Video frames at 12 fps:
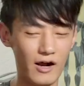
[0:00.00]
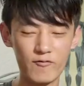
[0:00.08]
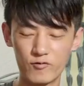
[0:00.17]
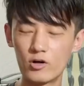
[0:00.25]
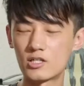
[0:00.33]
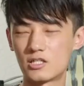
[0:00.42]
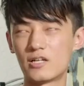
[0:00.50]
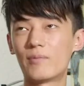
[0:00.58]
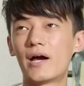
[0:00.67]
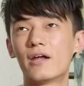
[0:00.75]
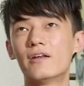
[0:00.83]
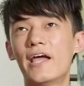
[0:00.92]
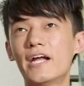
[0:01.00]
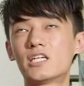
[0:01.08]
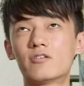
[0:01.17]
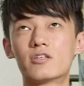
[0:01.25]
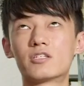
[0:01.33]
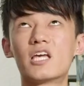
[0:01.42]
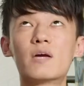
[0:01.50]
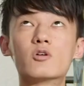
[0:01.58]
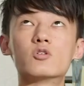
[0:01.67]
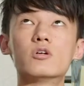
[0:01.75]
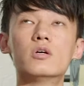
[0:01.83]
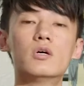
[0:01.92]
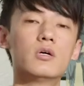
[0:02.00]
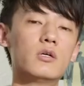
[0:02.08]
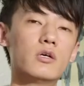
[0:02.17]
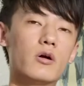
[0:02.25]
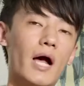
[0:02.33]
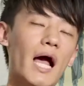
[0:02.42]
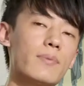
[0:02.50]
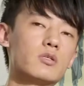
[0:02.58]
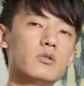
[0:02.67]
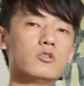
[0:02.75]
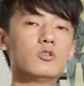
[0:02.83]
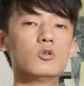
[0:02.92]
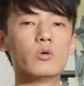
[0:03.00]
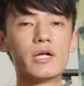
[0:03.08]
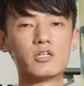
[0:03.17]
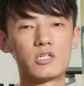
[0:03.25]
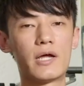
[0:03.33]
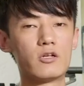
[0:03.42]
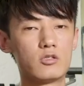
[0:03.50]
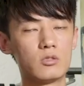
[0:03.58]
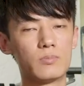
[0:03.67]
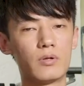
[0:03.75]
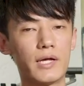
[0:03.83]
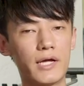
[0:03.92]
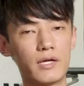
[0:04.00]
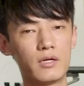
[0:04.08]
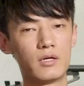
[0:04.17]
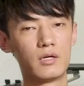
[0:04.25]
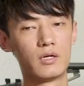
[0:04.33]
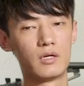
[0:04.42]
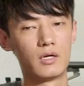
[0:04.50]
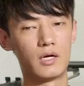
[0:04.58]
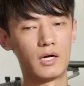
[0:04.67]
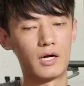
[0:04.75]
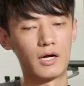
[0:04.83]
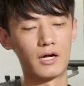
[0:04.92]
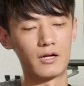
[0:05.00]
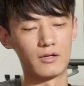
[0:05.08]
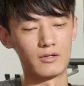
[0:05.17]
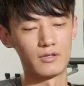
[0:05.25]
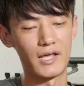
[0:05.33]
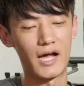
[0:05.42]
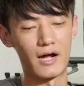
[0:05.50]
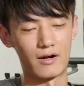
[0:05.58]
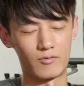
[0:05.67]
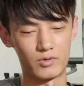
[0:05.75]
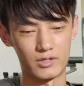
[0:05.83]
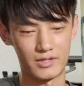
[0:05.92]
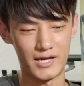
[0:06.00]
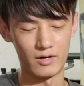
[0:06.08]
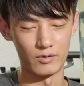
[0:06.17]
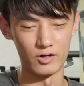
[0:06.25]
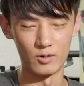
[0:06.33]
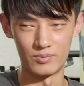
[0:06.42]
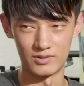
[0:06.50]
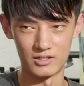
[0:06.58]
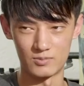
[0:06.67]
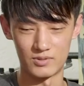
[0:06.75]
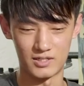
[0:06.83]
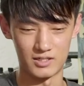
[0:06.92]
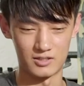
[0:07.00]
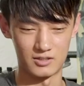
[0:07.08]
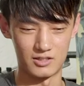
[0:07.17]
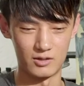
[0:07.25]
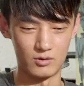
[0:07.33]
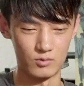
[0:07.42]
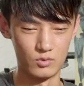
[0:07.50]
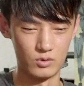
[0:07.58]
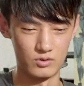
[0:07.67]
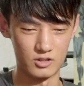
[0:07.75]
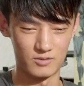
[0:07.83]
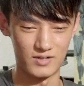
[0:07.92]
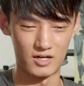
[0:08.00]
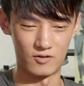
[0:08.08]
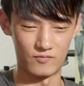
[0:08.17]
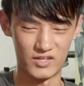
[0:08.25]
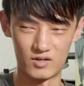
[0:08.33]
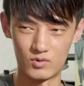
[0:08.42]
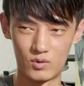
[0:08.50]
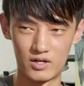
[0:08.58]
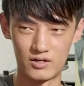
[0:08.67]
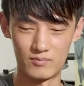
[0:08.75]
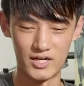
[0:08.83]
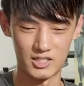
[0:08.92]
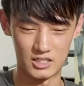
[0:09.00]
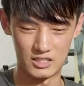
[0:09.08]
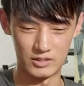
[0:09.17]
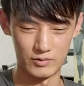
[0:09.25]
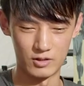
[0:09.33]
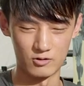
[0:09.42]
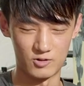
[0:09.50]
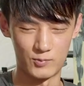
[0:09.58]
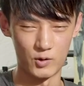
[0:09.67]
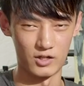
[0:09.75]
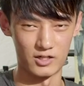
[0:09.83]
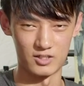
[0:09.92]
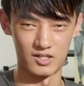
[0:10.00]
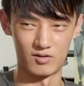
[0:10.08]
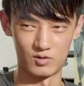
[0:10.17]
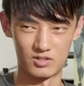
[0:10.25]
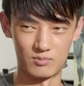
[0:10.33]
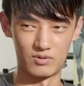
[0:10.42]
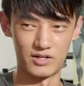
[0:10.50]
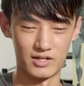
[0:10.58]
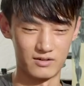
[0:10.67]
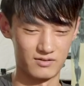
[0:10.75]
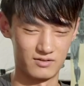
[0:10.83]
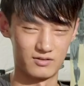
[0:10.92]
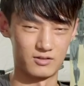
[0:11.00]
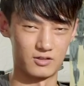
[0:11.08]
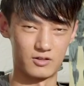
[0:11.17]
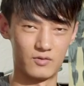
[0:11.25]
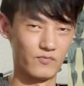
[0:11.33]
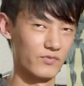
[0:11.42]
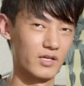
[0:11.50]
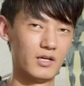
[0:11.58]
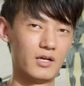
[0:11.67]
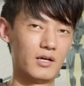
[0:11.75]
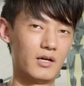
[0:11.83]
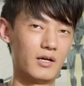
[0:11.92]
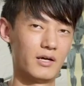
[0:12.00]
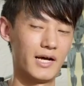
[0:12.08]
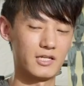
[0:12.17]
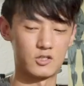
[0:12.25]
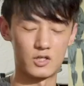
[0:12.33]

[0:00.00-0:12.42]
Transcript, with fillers: Unfortunately, by nature of this game, which we you know absolutely do intend to play, uh, yeah, we can't really open these because it would ruin the smell, and we want to make sure that we don't spoil ourselves once we play it. So that